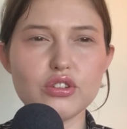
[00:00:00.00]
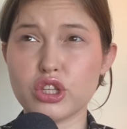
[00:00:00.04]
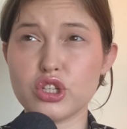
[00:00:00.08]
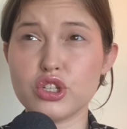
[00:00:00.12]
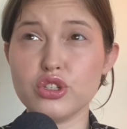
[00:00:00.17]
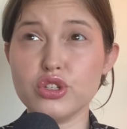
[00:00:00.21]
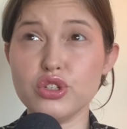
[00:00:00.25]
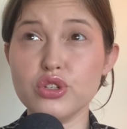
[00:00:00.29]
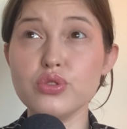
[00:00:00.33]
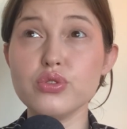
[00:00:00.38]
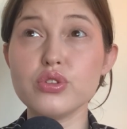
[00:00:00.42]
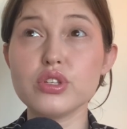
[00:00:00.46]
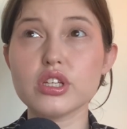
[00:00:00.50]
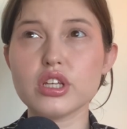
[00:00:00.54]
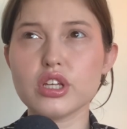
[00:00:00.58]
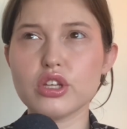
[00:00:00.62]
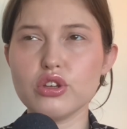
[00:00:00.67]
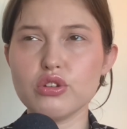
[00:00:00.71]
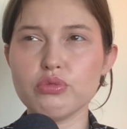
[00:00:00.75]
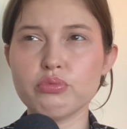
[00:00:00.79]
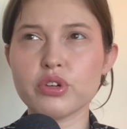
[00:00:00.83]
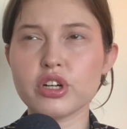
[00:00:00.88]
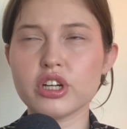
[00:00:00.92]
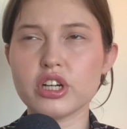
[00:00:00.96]
to use
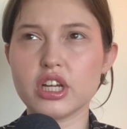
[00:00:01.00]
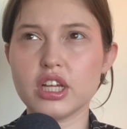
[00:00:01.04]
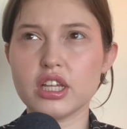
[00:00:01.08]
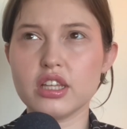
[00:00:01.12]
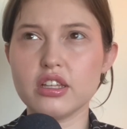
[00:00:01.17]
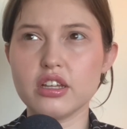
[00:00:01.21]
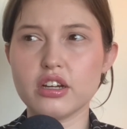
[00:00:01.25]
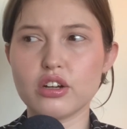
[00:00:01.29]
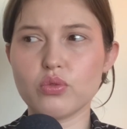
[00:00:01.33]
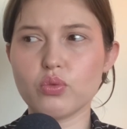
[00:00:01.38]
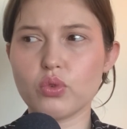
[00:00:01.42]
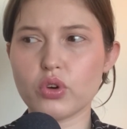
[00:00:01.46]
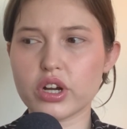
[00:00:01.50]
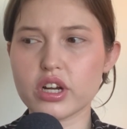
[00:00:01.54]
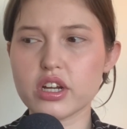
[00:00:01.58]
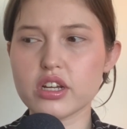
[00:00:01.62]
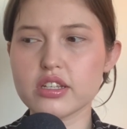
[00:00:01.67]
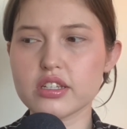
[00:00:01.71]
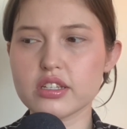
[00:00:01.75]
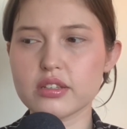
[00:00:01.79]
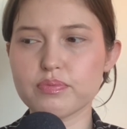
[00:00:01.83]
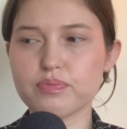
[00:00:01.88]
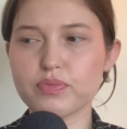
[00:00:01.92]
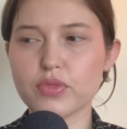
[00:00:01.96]
humor in their
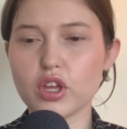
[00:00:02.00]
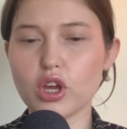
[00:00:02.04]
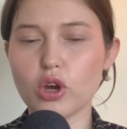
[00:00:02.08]
works